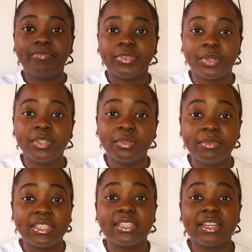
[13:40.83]
I'm going to be
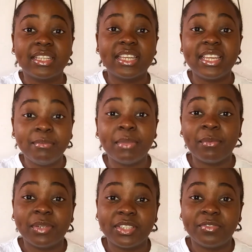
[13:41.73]
stuck in my
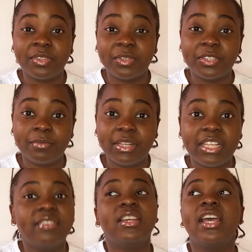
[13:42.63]
body for the rest of my
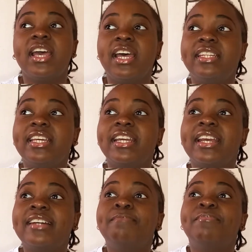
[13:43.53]
life, and I
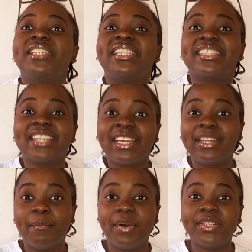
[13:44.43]
can't be sad
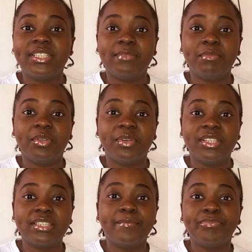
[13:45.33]
about it,
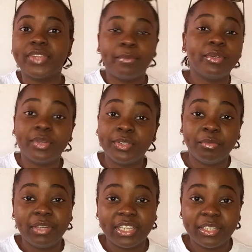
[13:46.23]
because I'm not going to
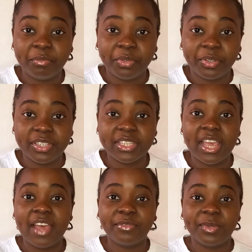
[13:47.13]
make any progress. I
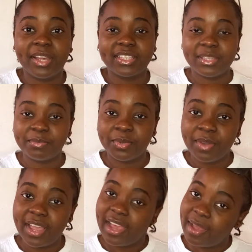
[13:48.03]
have to accept who
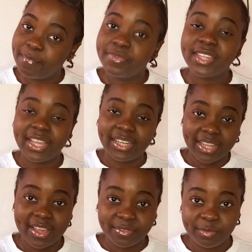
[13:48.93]
I am, and I
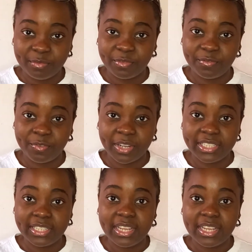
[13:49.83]
have to move forward.